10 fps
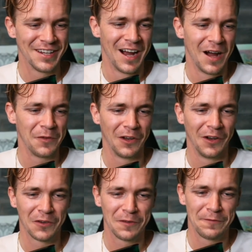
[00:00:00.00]

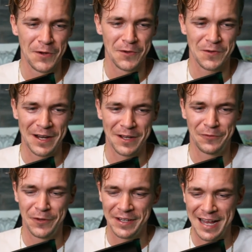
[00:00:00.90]
Right? I was
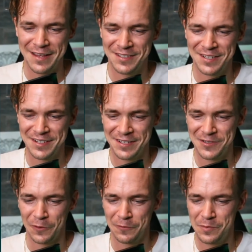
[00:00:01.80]
feeling hesitant. I
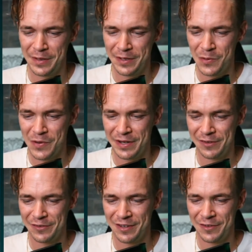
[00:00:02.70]
sold a few Bitcoin.